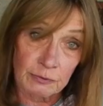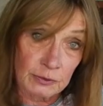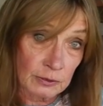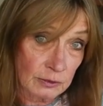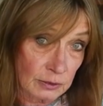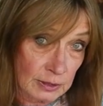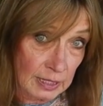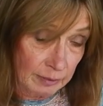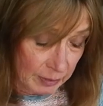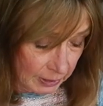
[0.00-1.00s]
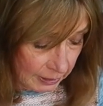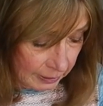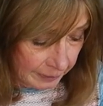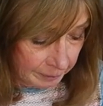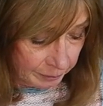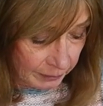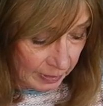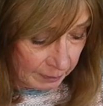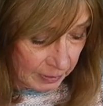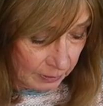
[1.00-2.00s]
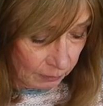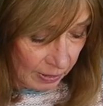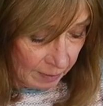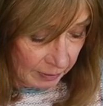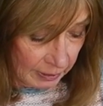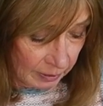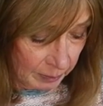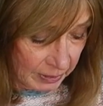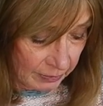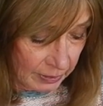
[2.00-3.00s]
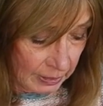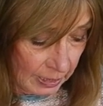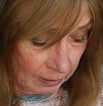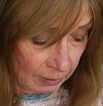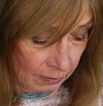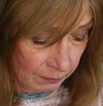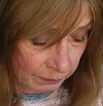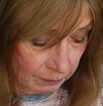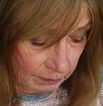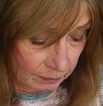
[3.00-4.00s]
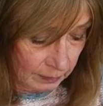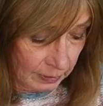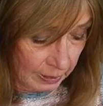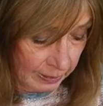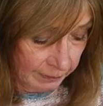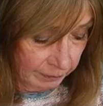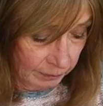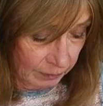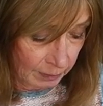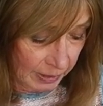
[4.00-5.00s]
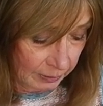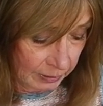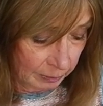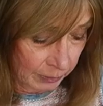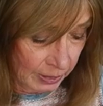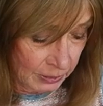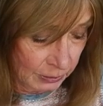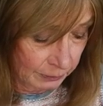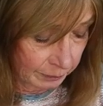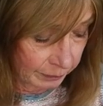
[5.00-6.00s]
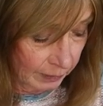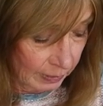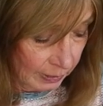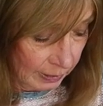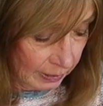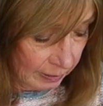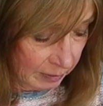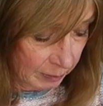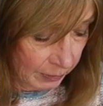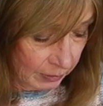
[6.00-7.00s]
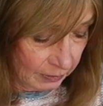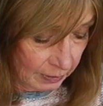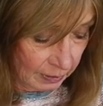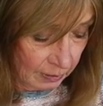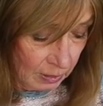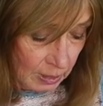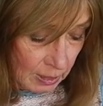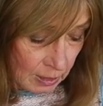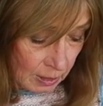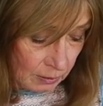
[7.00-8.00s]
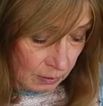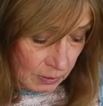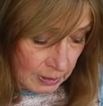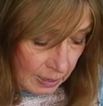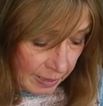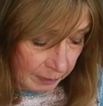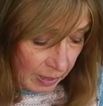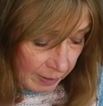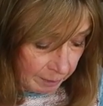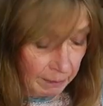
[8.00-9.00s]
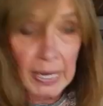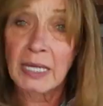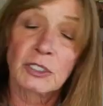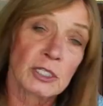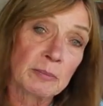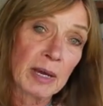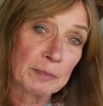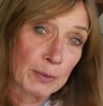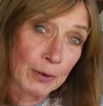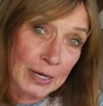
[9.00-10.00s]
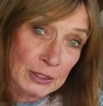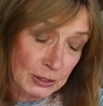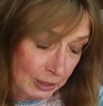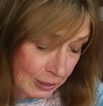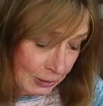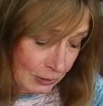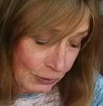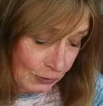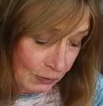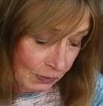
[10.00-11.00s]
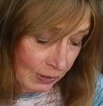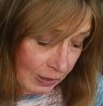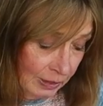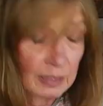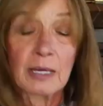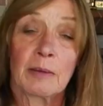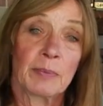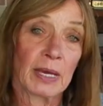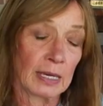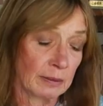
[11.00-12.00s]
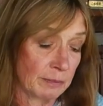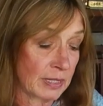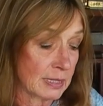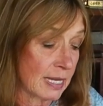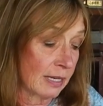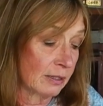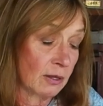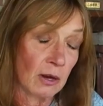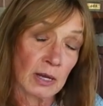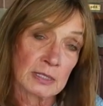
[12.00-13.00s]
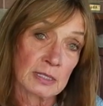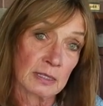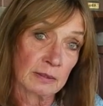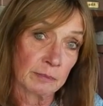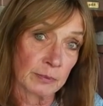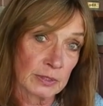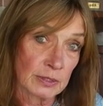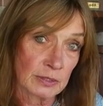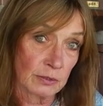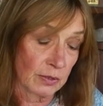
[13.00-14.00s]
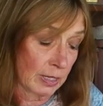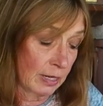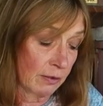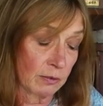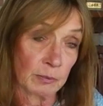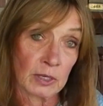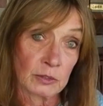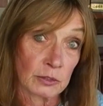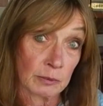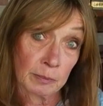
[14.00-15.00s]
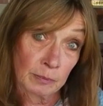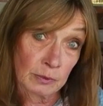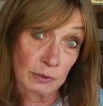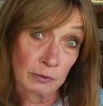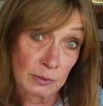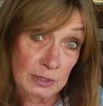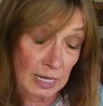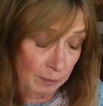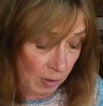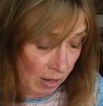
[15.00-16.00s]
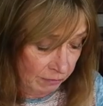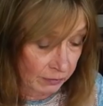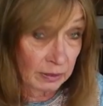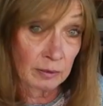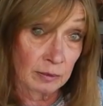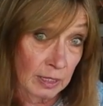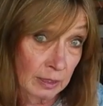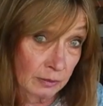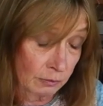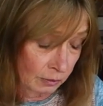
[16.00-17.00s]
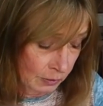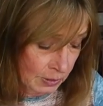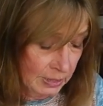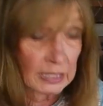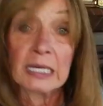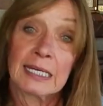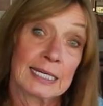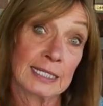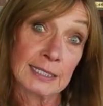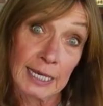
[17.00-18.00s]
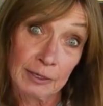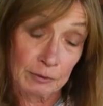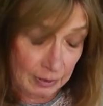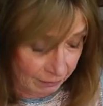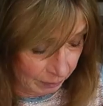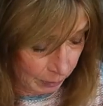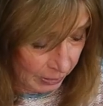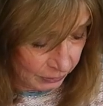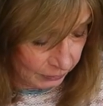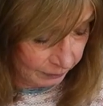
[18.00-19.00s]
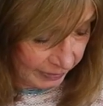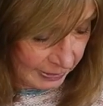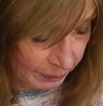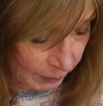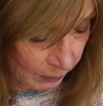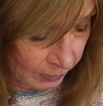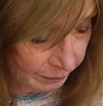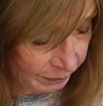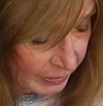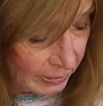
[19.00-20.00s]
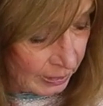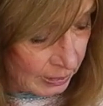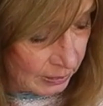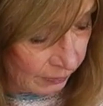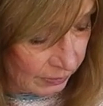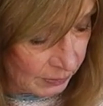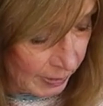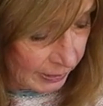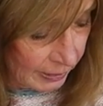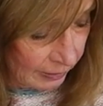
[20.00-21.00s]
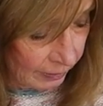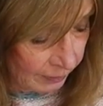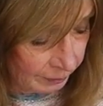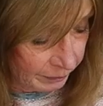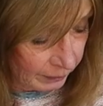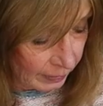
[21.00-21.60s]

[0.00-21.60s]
for, just kind of beginning, I'm going to grab a little bit of the yellow, okay, with my clean brush and I'm going to put it there. Notice I'm not mashing my brush into the paint because that could cause the bristles or the hair of the brush to, to snap off and, and you'd lose the integrity of the brush. That's a big word. So there's my yellow.